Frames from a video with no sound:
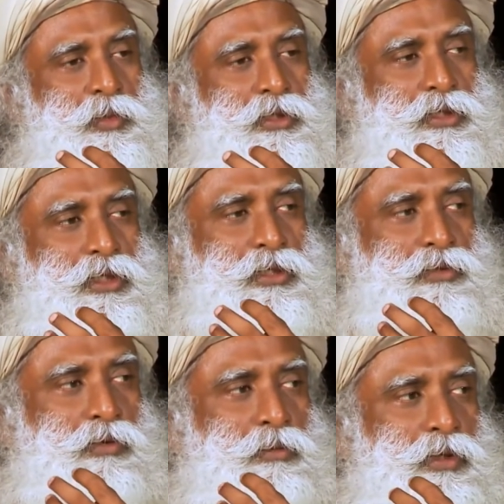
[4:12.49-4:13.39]
be
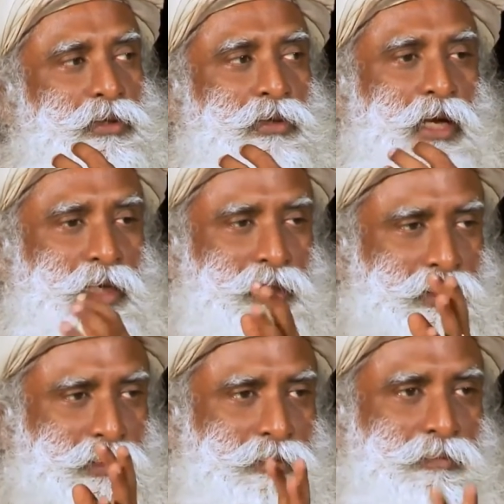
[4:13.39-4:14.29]
transformed into light.